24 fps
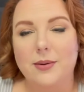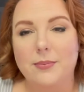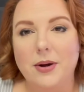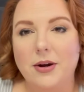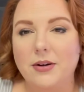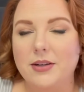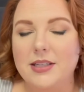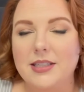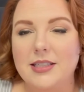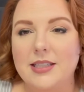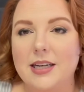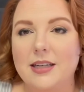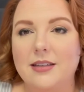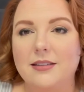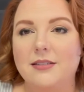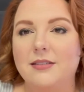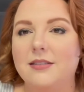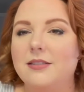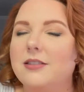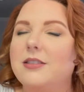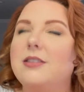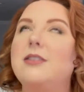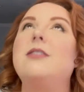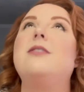ponytail.
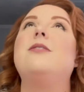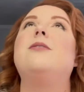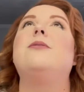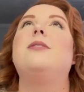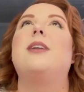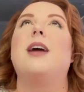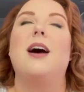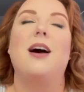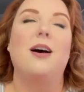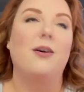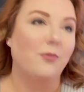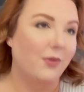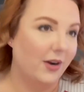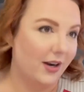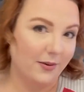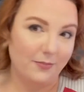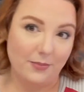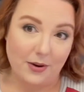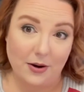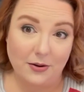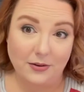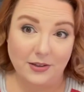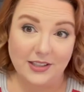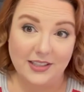Do not wear a
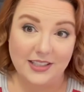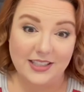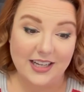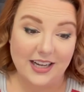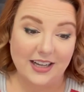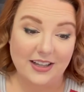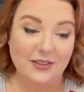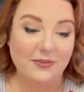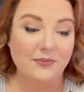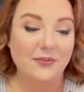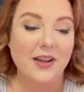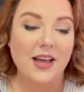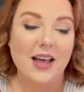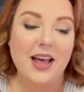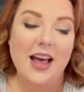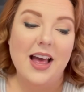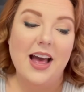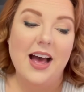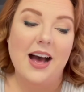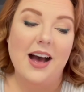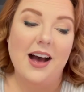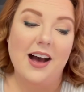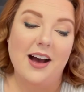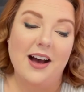ponytail.
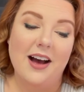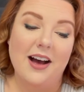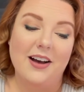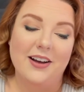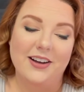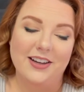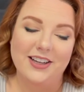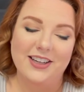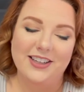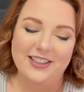Uh,